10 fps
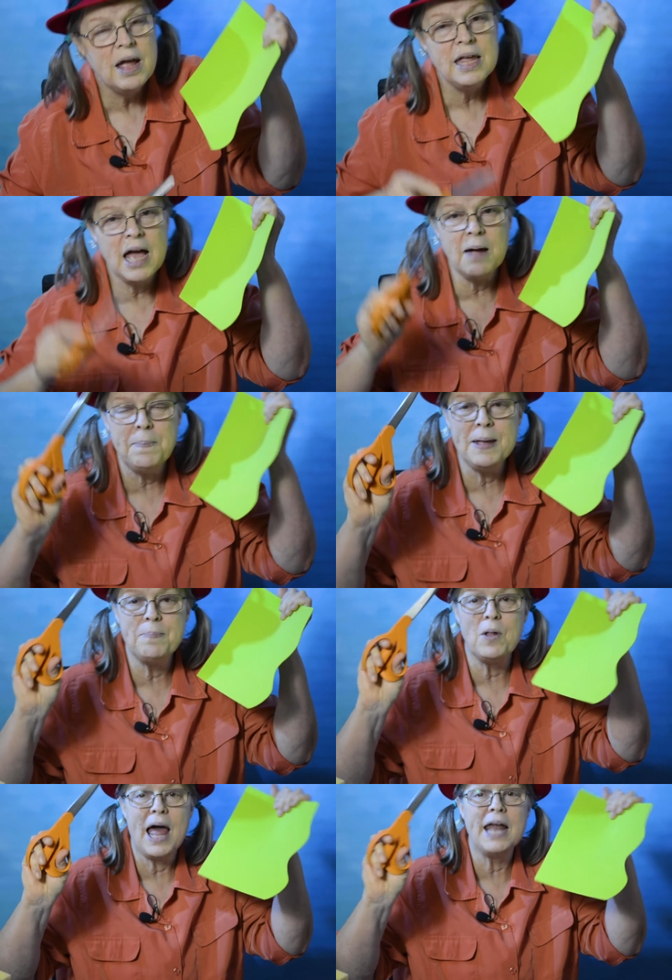young
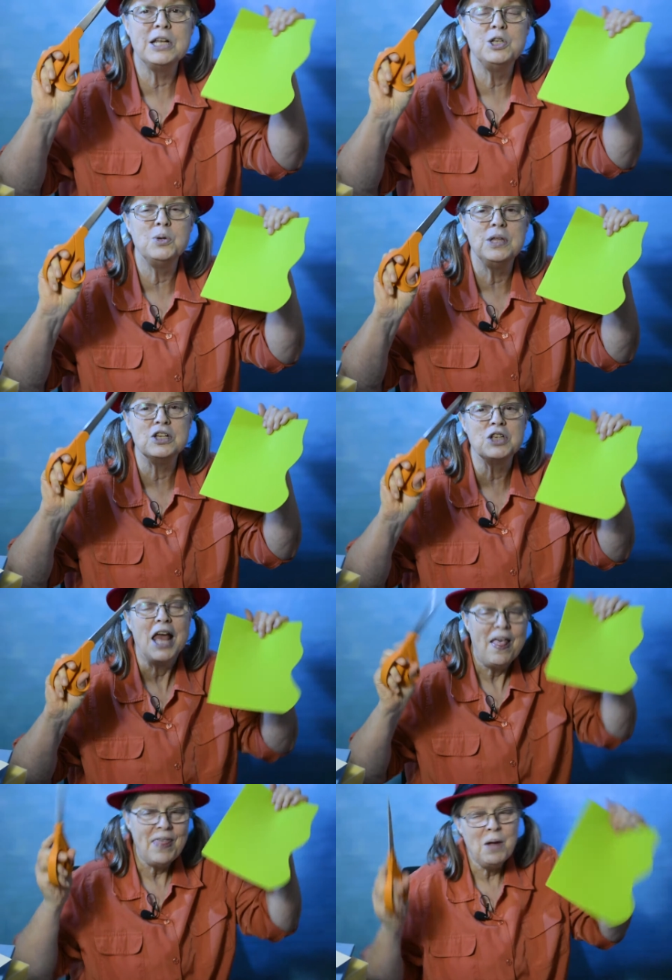people how to do this,
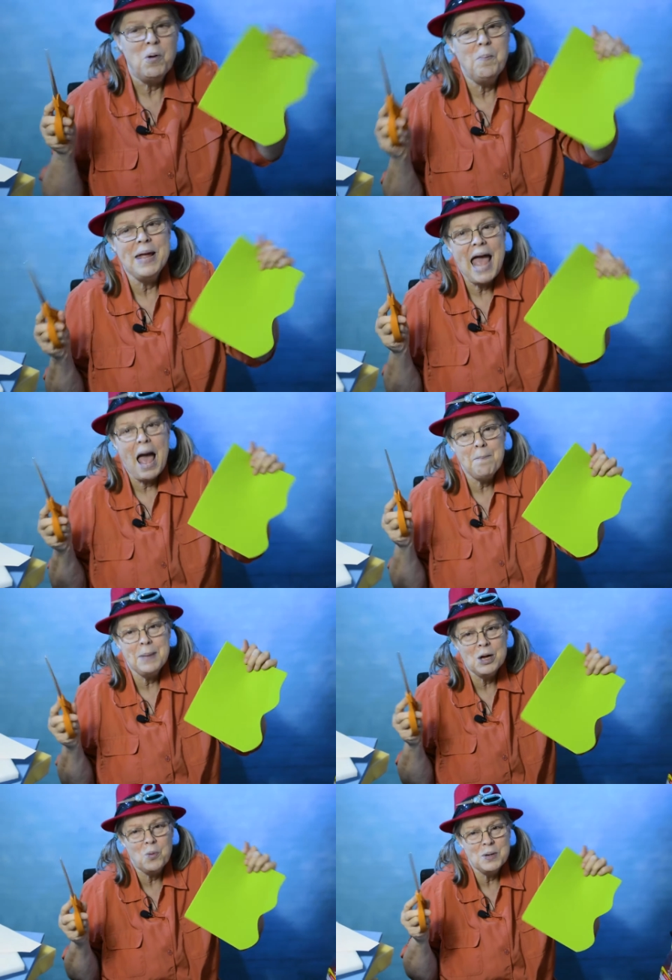they will be
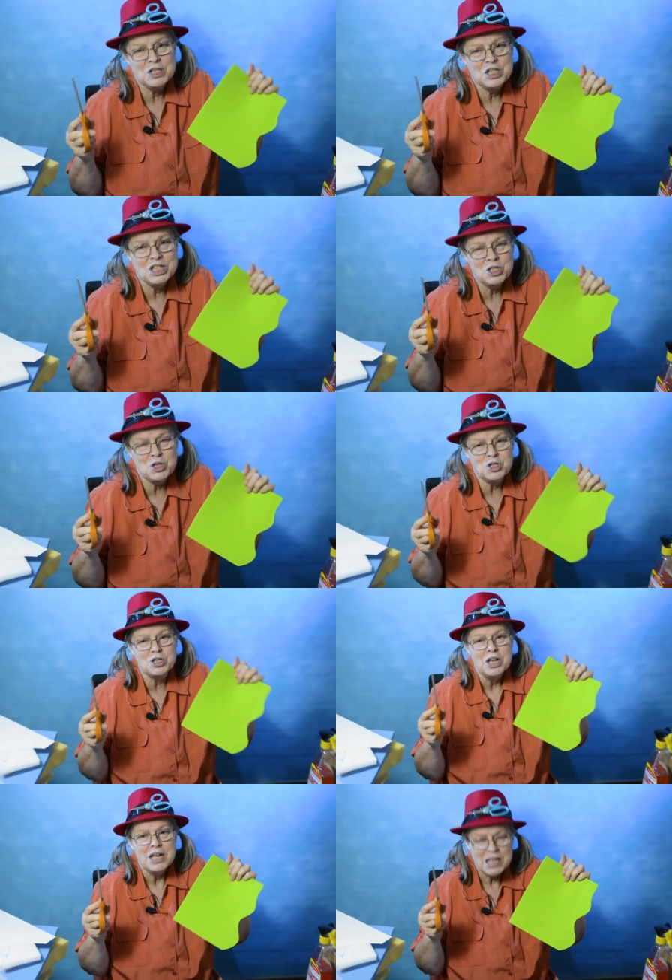happier with scissors.
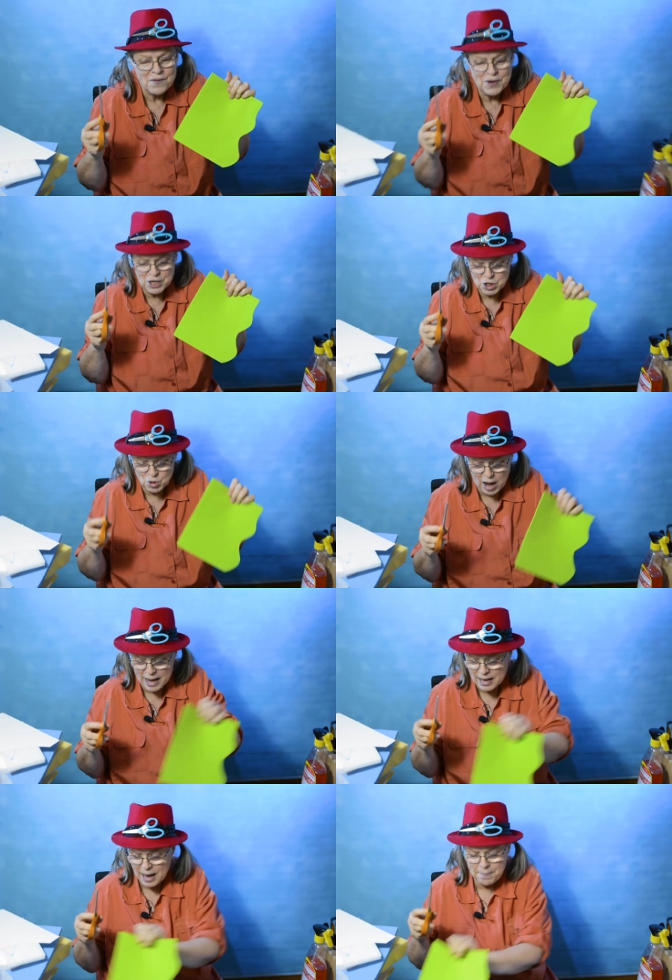Give it a
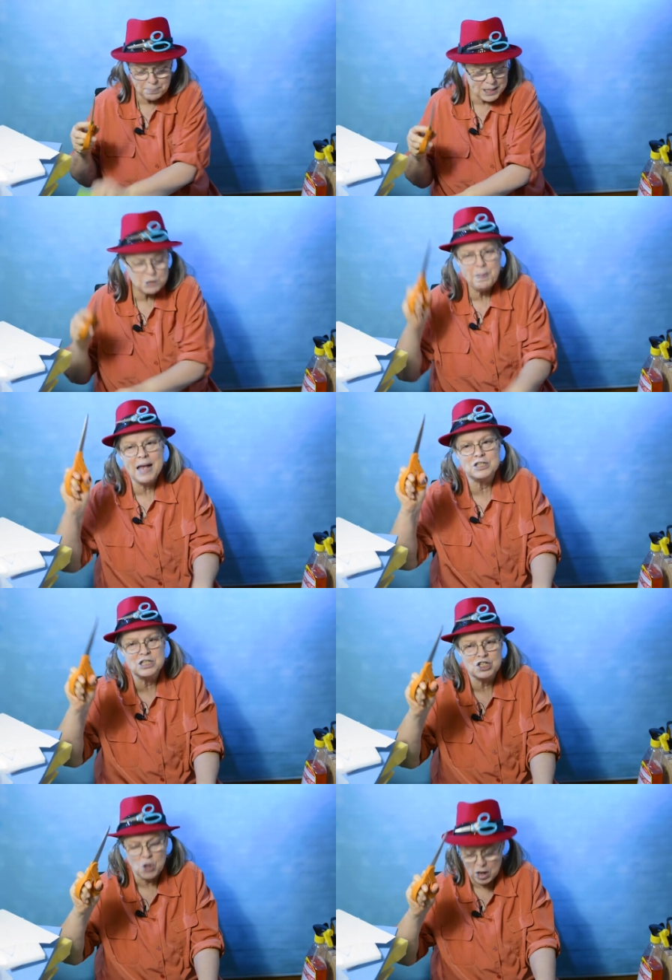try, and please pass
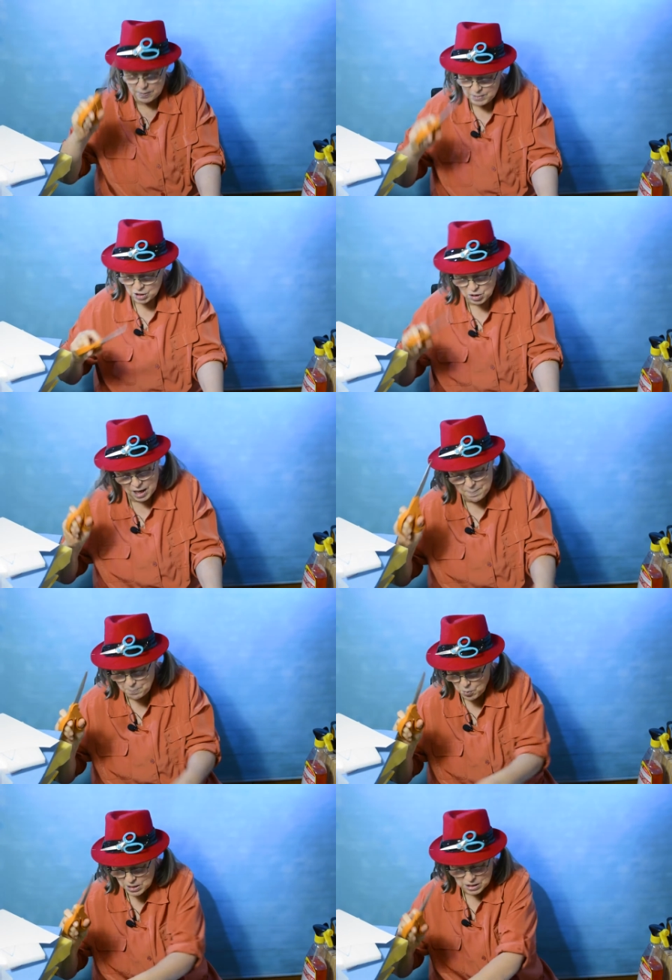this on.
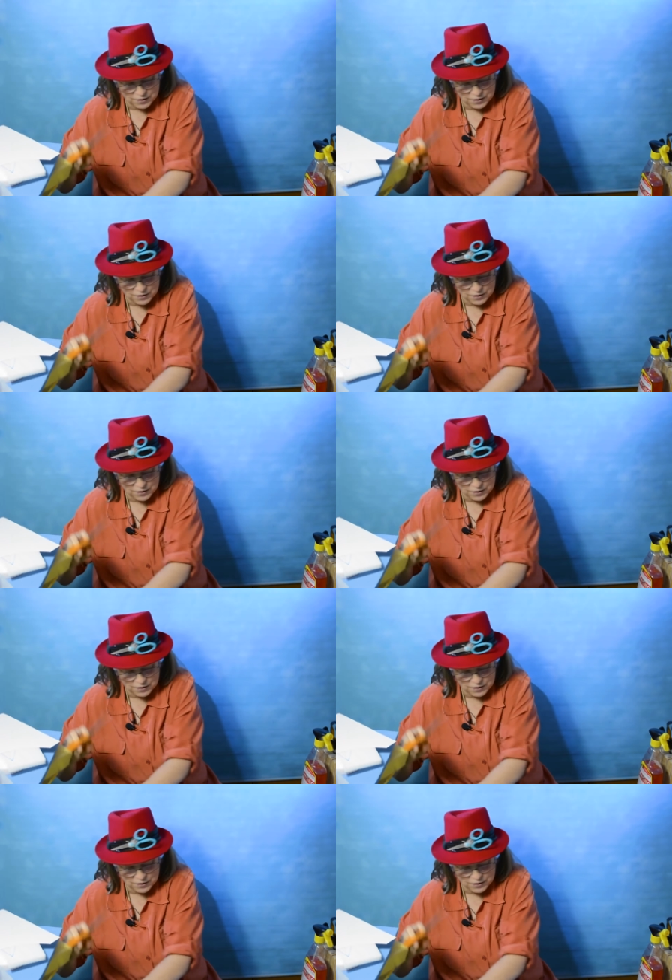Important